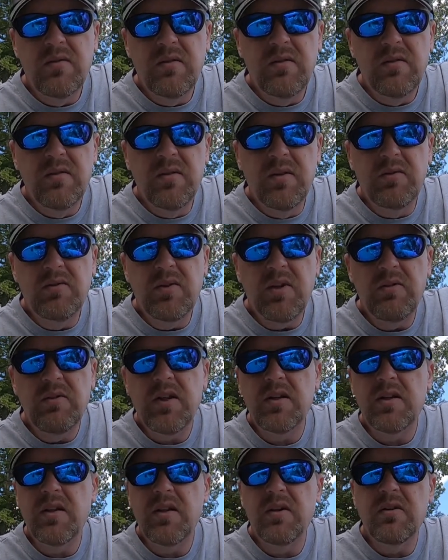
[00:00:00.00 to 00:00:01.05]
you can throw that
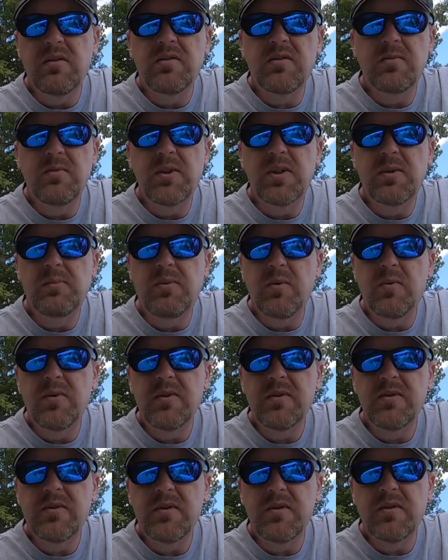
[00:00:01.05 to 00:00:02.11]
thing on some windy
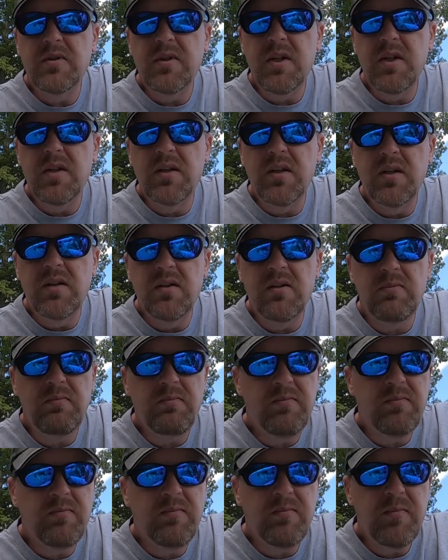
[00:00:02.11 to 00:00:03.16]
points and get them.
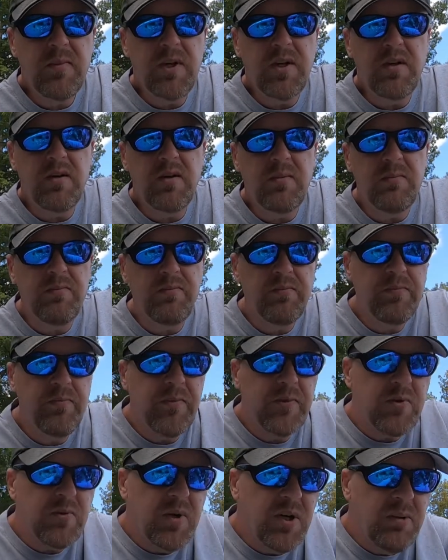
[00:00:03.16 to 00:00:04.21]

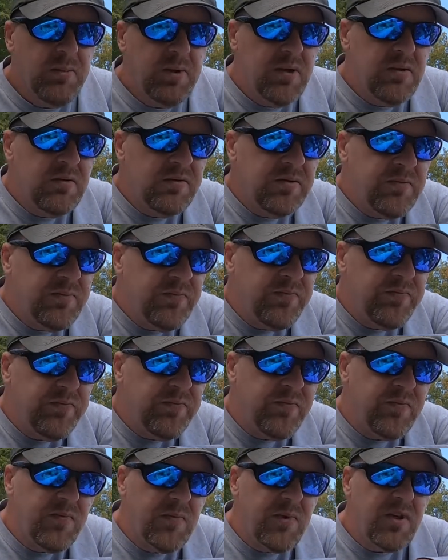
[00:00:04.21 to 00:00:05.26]
Square bills,
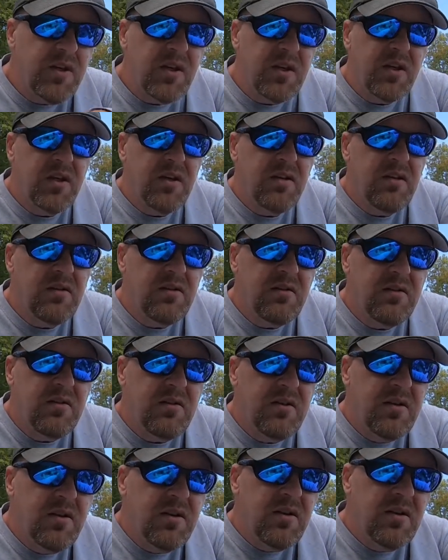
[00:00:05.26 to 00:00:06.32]
again,
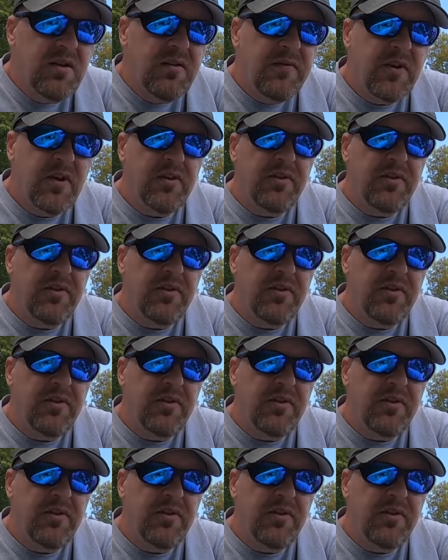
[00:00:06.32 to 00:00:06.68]
got